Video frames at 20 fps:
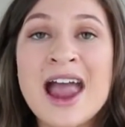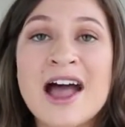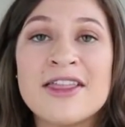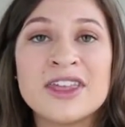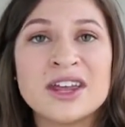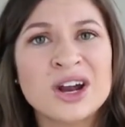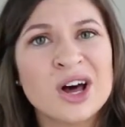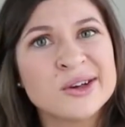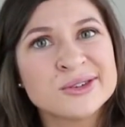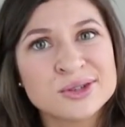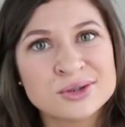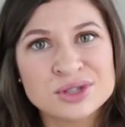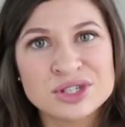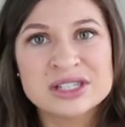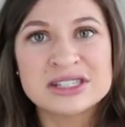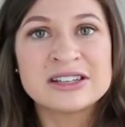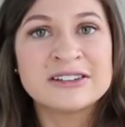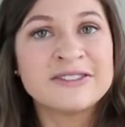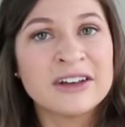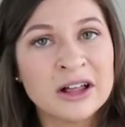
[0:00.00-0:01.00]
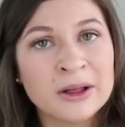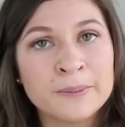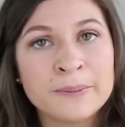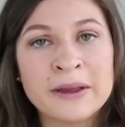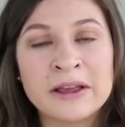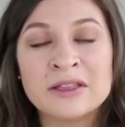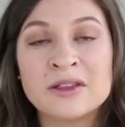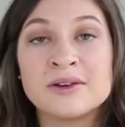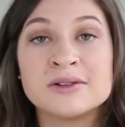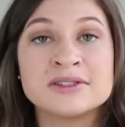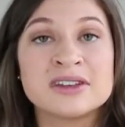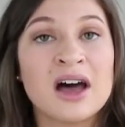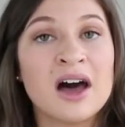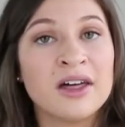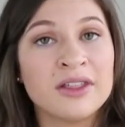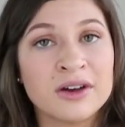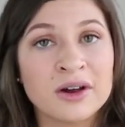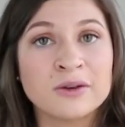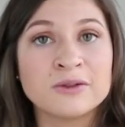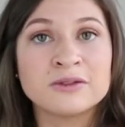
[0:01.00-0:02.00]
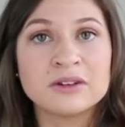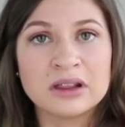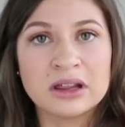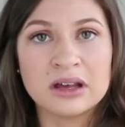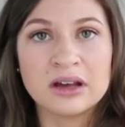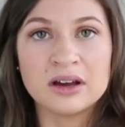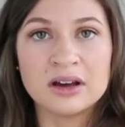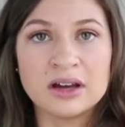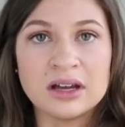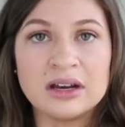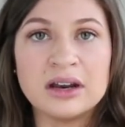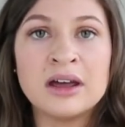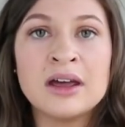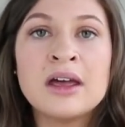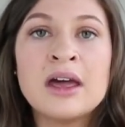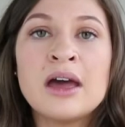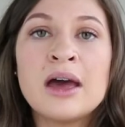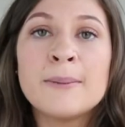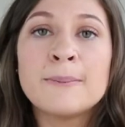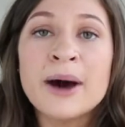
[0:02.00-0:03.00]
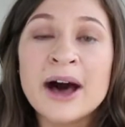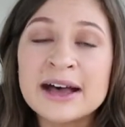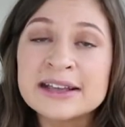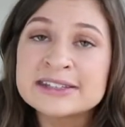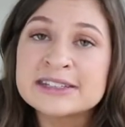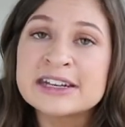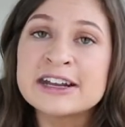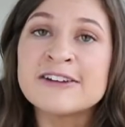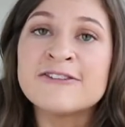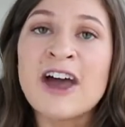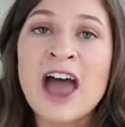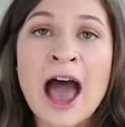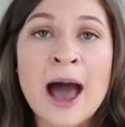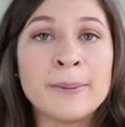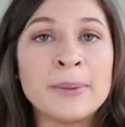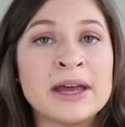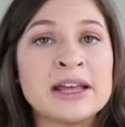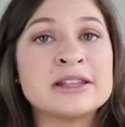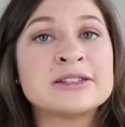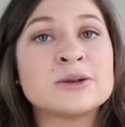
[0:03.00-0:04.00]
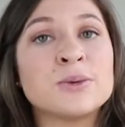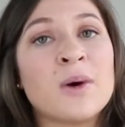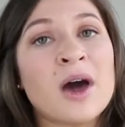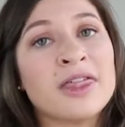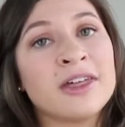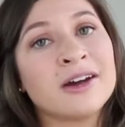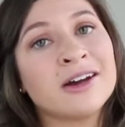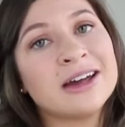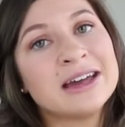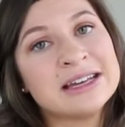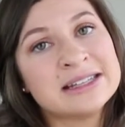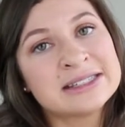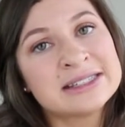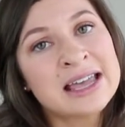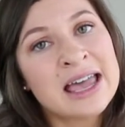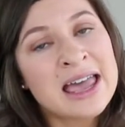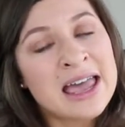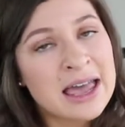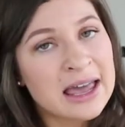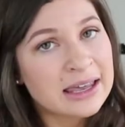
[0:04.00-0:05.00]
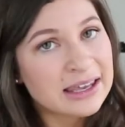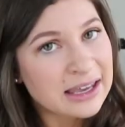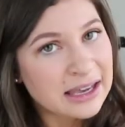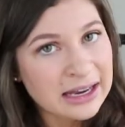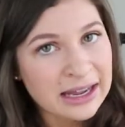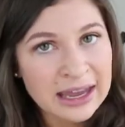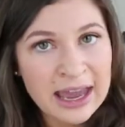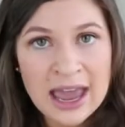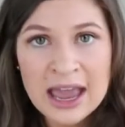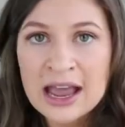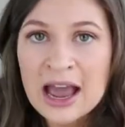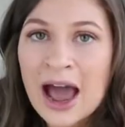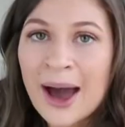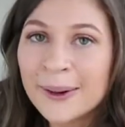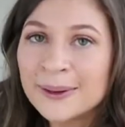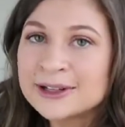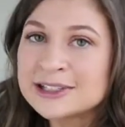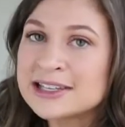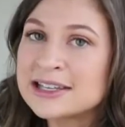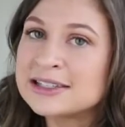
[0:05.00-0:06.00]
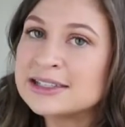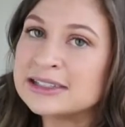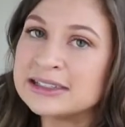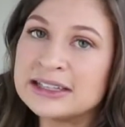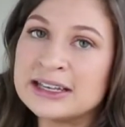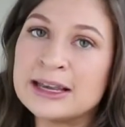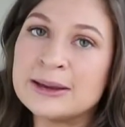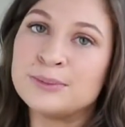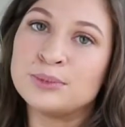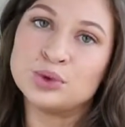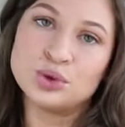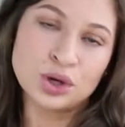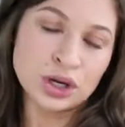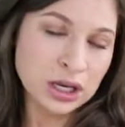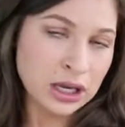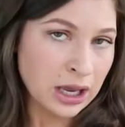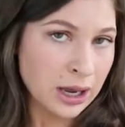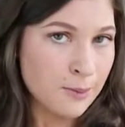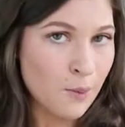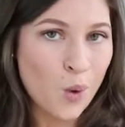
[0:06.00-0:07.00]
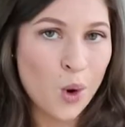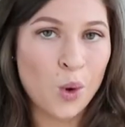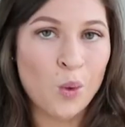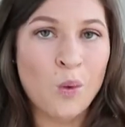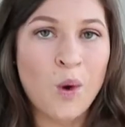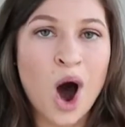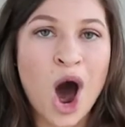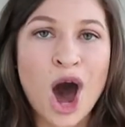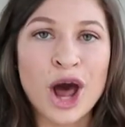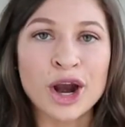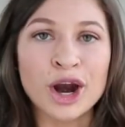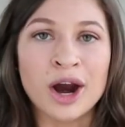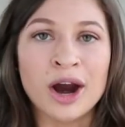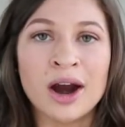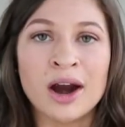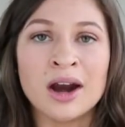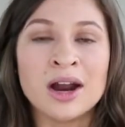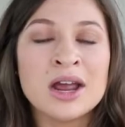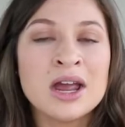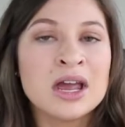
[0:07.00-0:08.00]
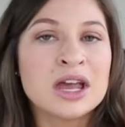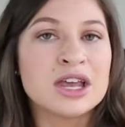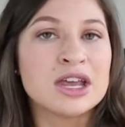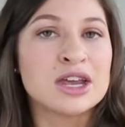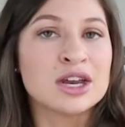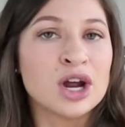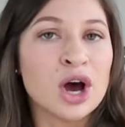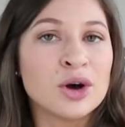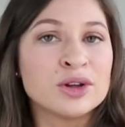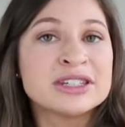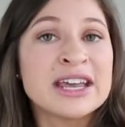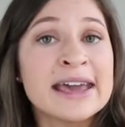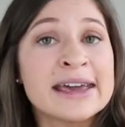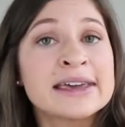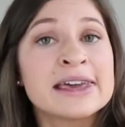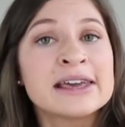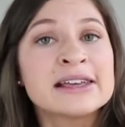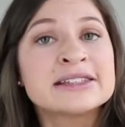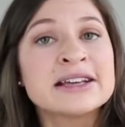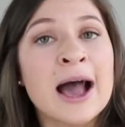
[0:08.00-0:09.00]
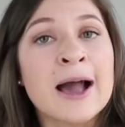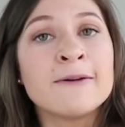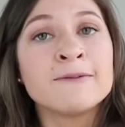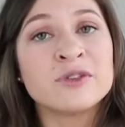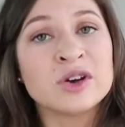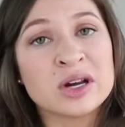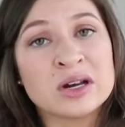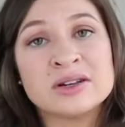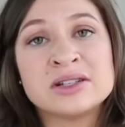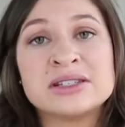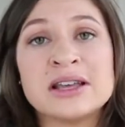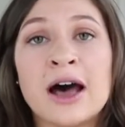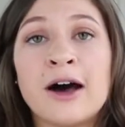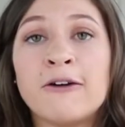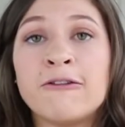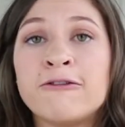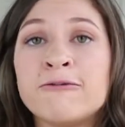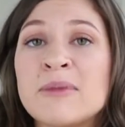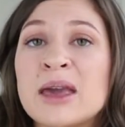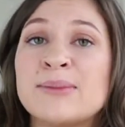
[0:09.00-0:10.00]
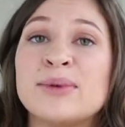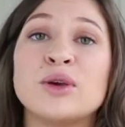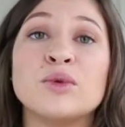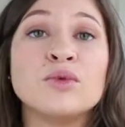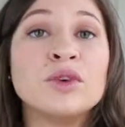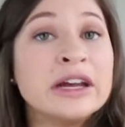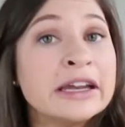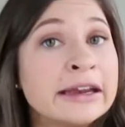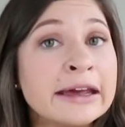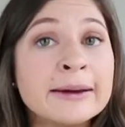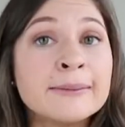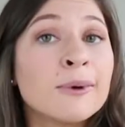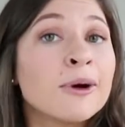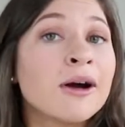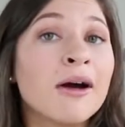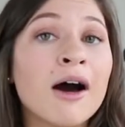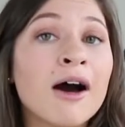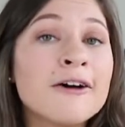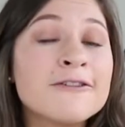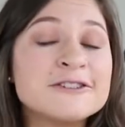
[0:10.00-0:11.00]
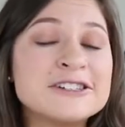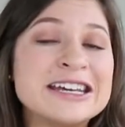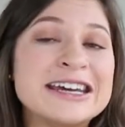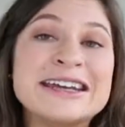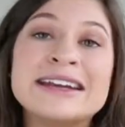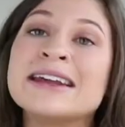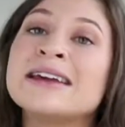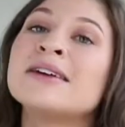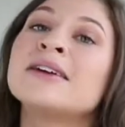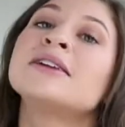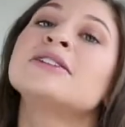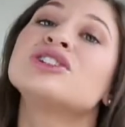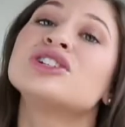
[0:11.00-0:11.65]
And then also just developing those other really good positive habits, whether it's getting 8 hours of sleep, drinking more water, you know, taking time for yourself, maybe reading more often.